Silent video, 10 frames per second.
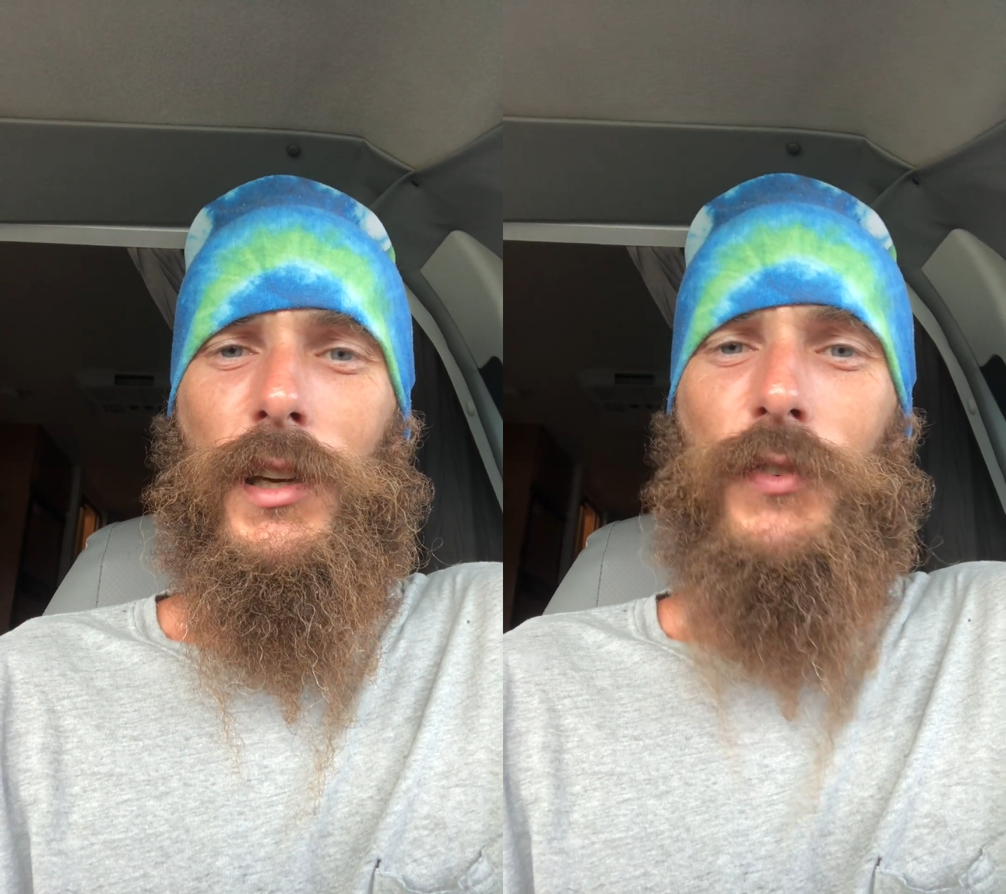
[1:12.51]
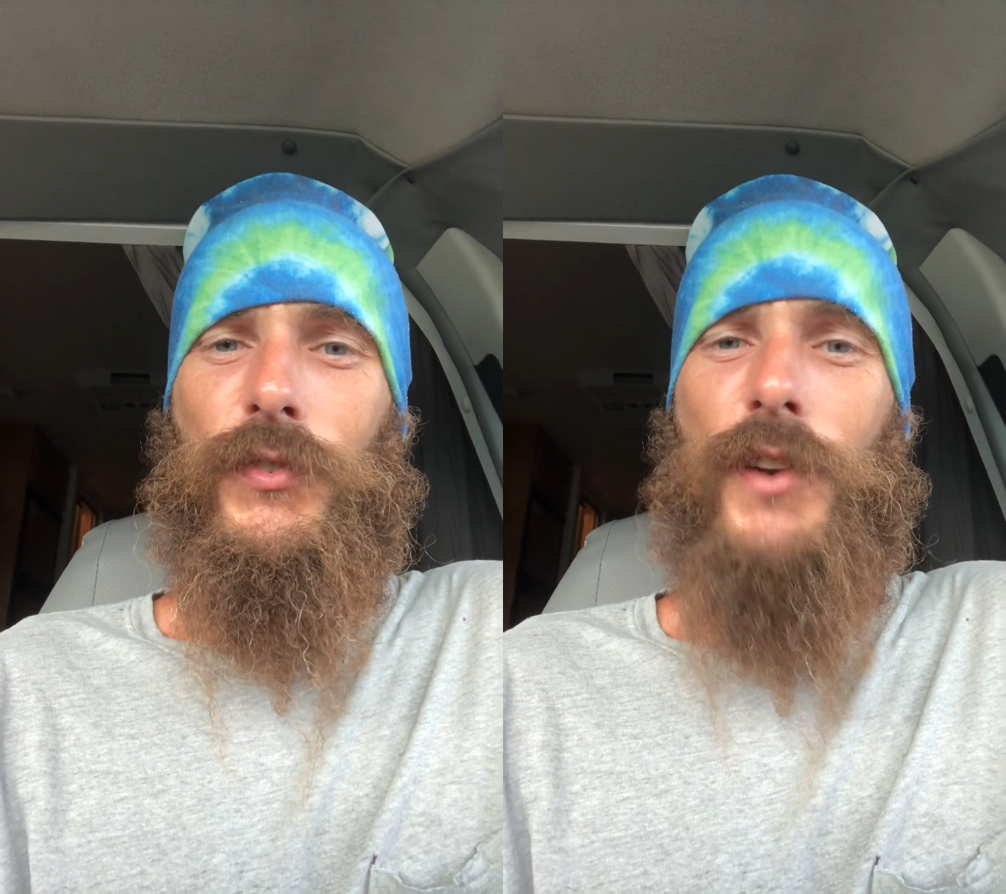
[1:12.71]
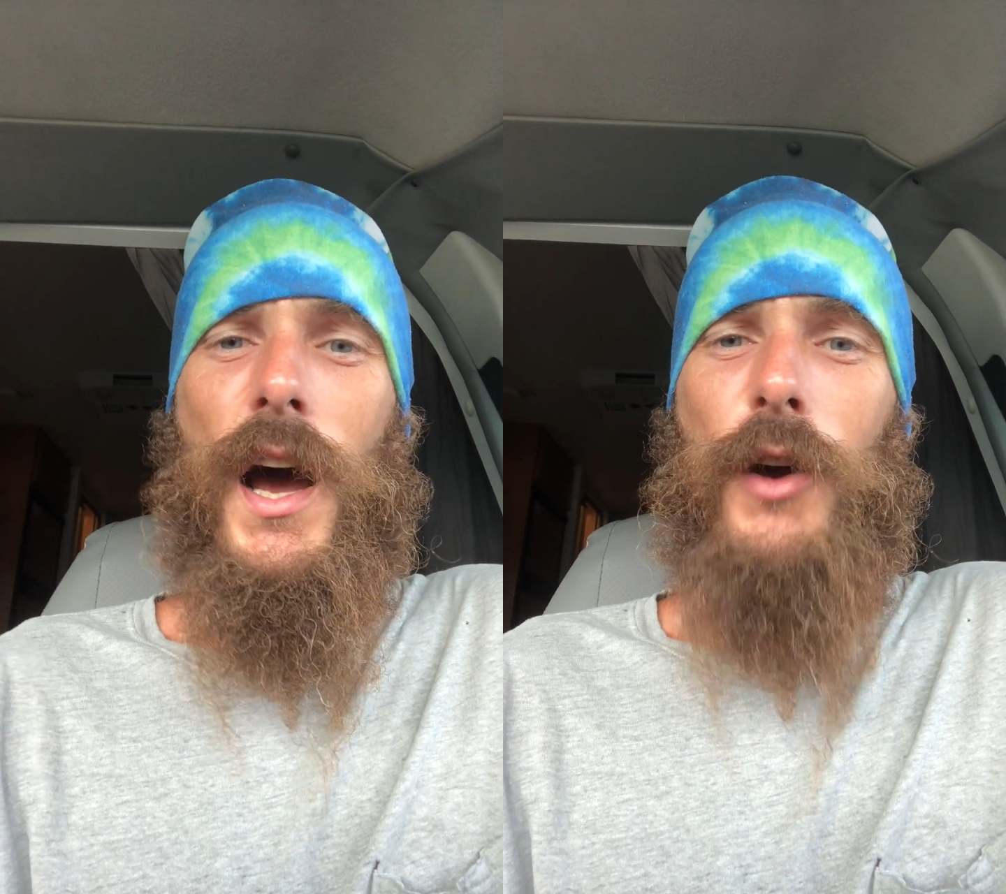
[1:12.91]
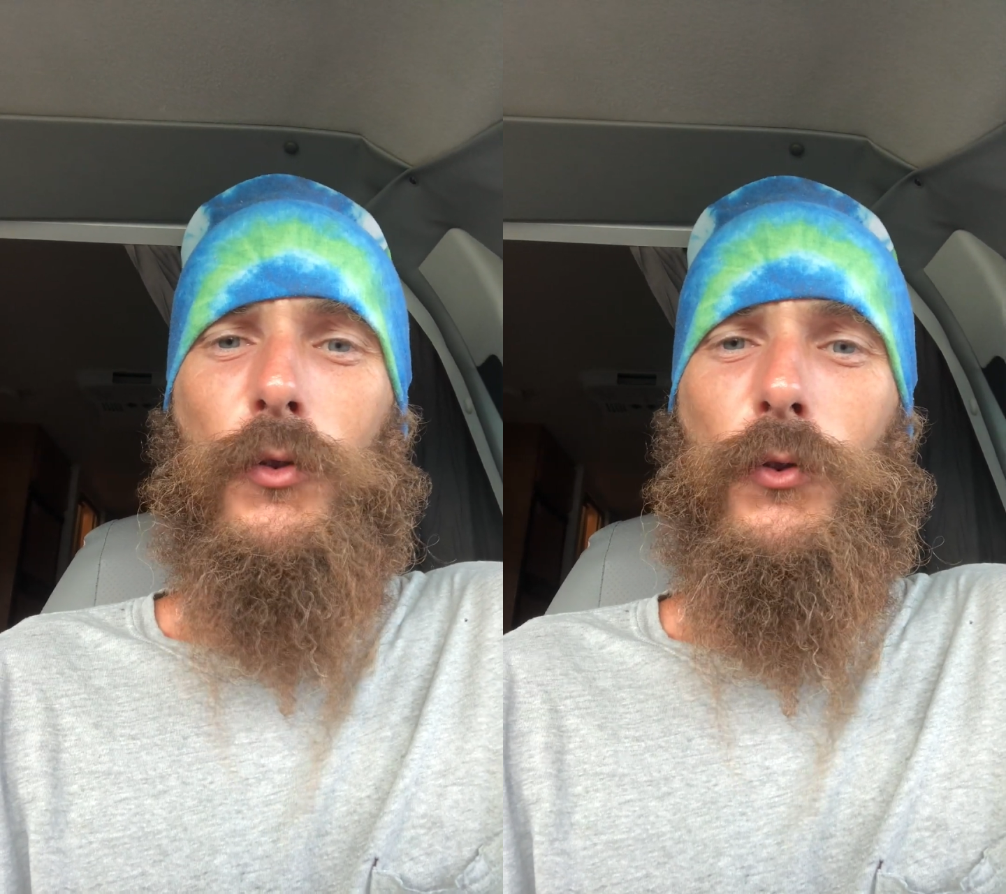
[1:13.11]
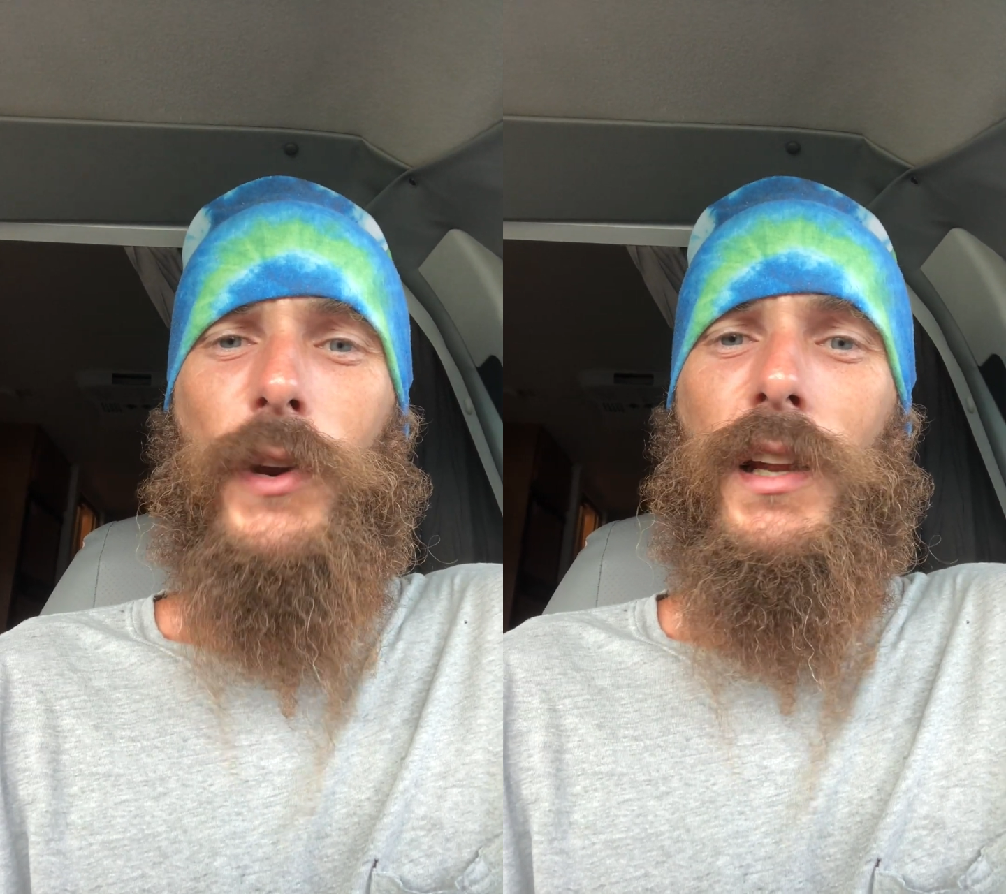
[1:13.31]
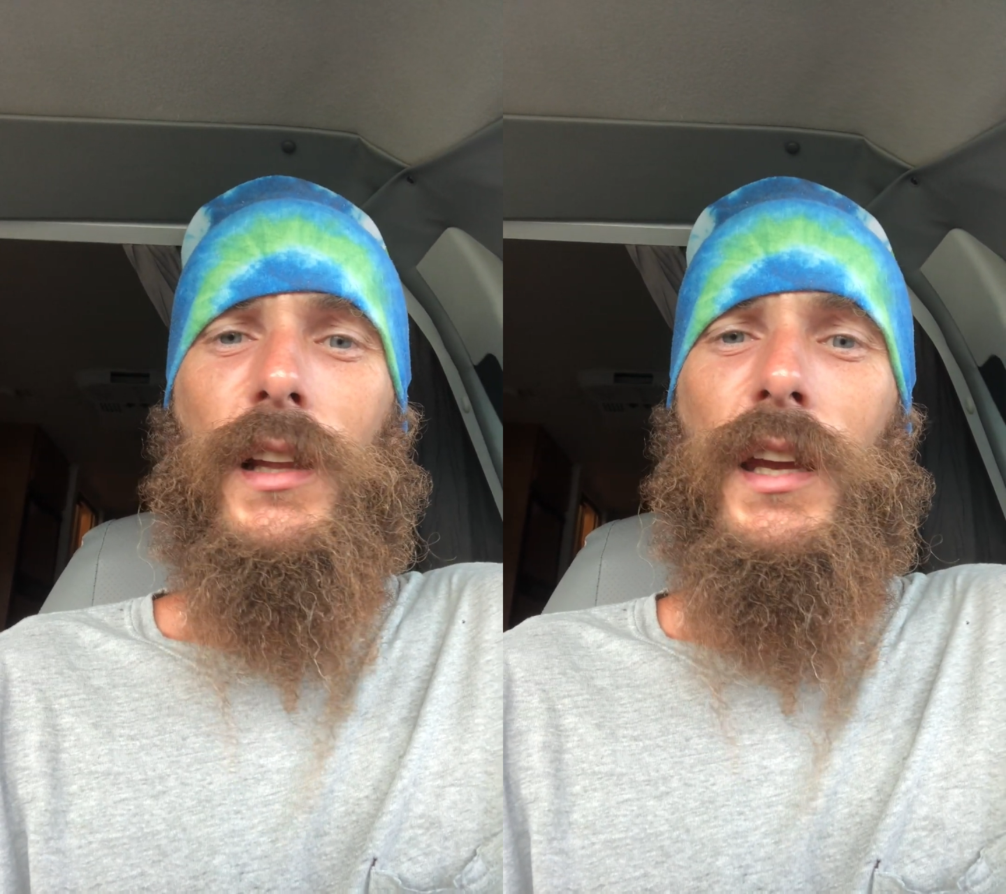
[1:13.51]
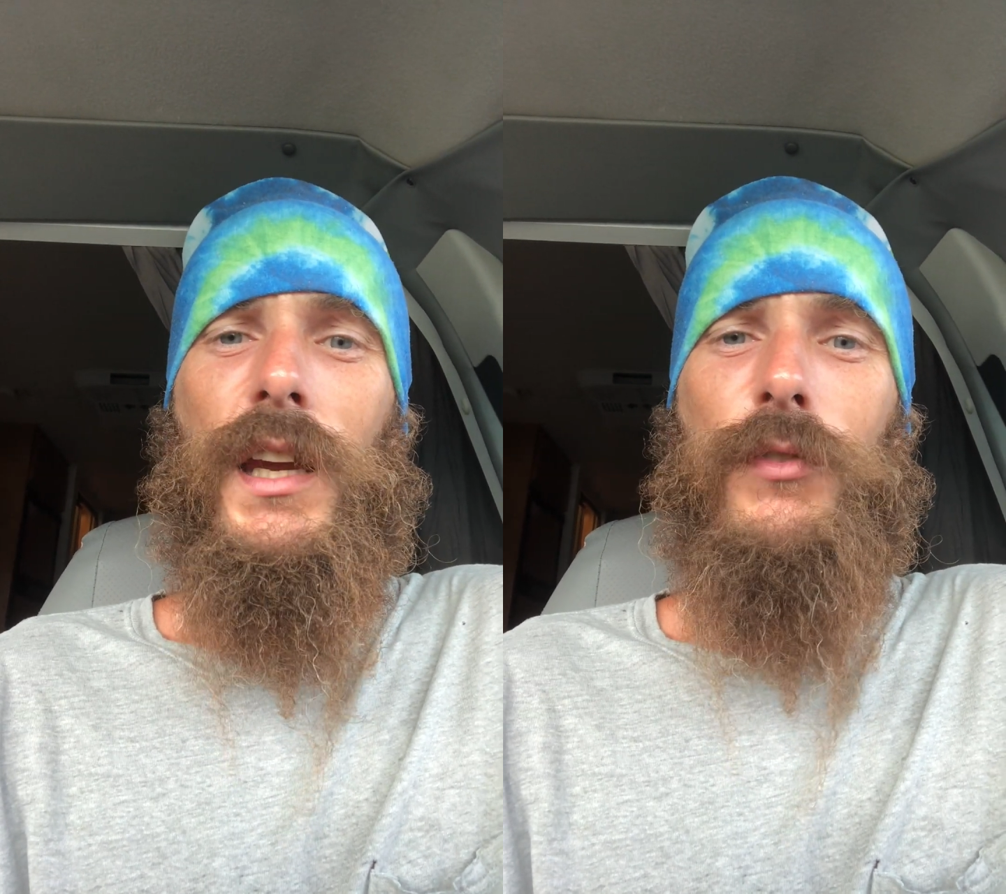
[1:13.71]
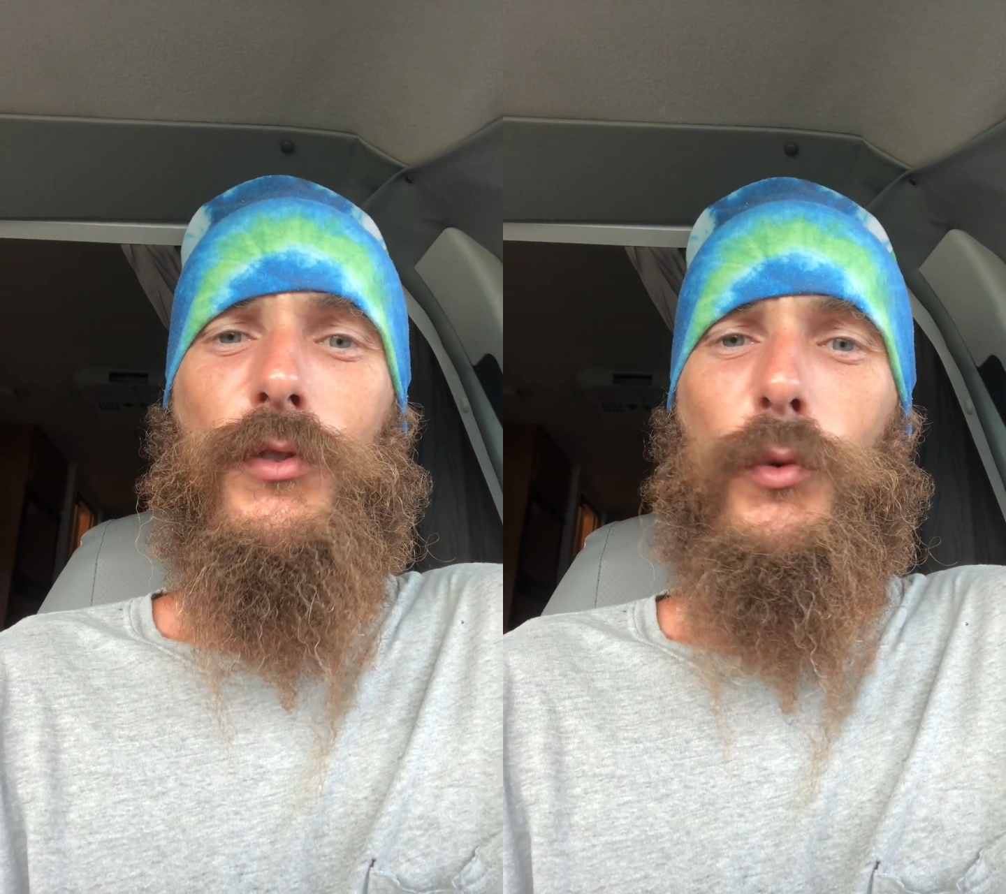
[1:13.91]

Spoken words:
if not relieve